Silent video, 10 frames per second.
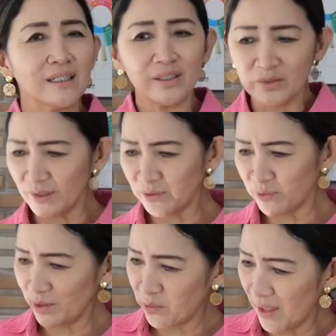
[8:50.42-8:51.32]
it is not
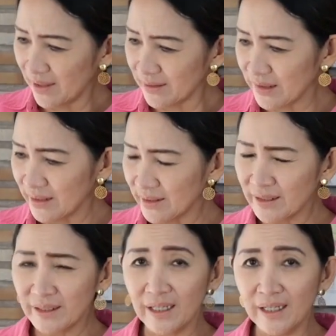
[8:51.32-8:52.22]
really white,
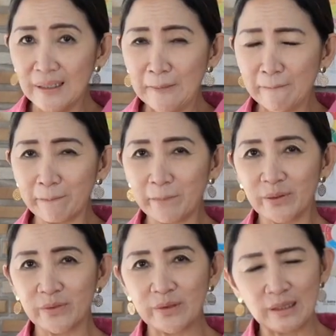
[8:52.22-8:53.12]

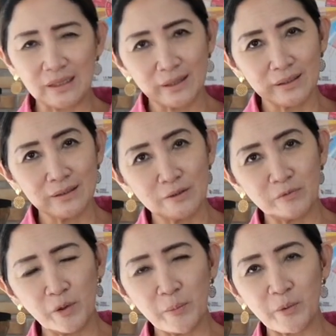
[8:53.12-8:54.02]
but the
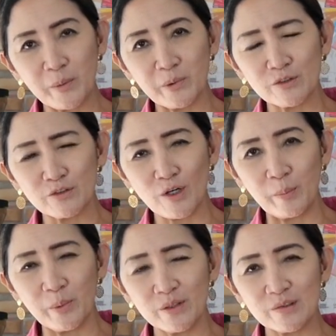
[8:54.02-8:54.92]
whipped cream on
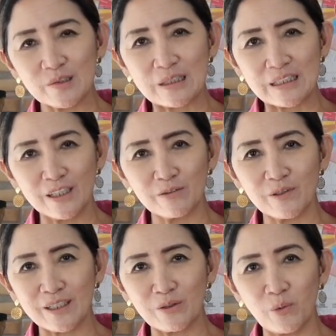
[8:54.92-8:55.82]
top is kind of
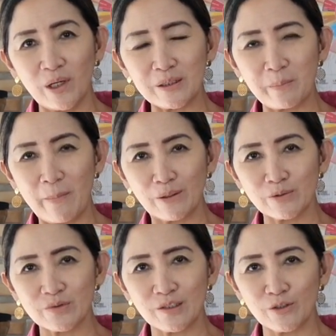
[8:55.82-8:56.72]
like a white
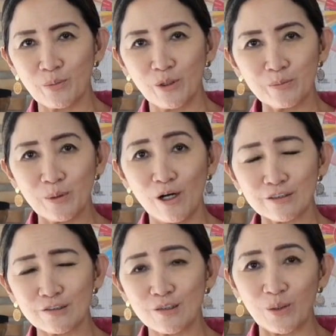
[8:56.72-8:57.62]
mountain or Mont Blanc.
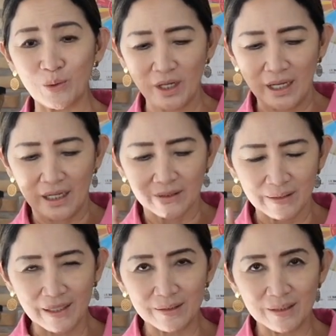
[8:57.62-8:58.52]
So
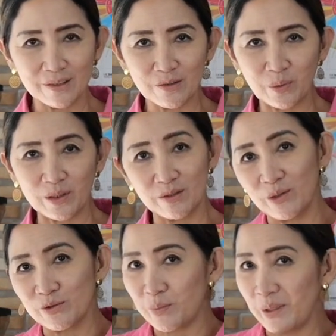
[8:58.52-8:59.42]
that is what it's
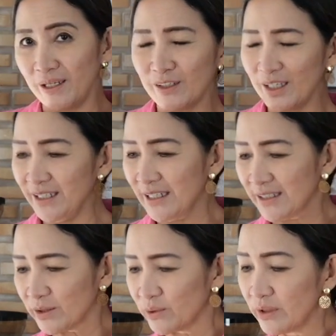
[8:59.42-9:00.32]
going to be. Okay,
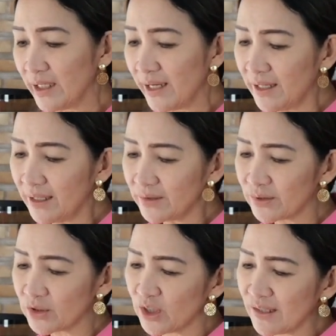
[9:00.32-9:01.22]
so here is
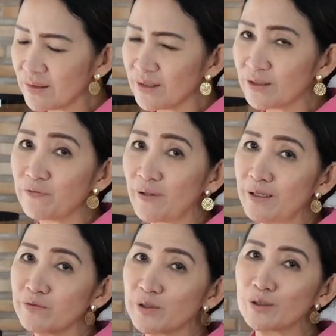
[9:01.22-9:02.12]
a chestnut
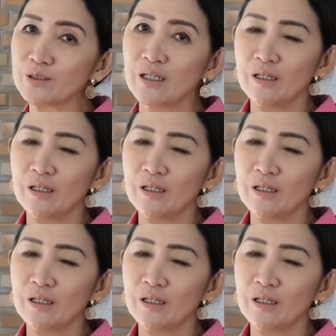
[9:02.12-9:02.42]
flavored